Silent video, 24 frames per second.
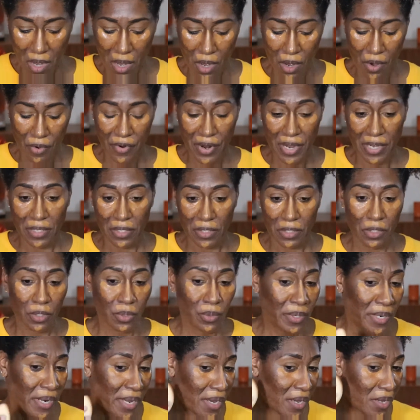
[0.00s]
All right, so
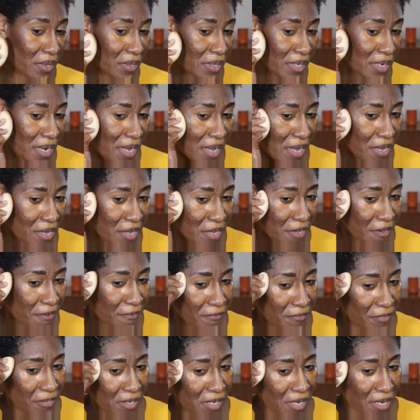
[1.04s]
now that I
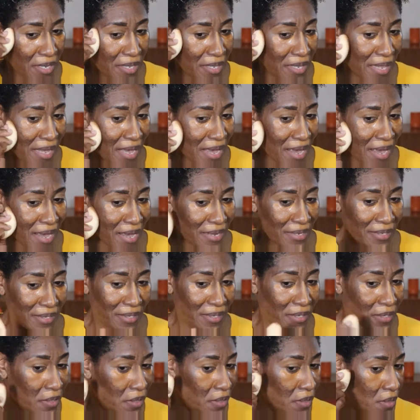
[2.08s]
have done
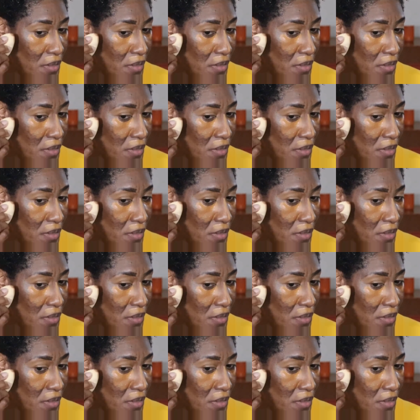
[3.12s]
that,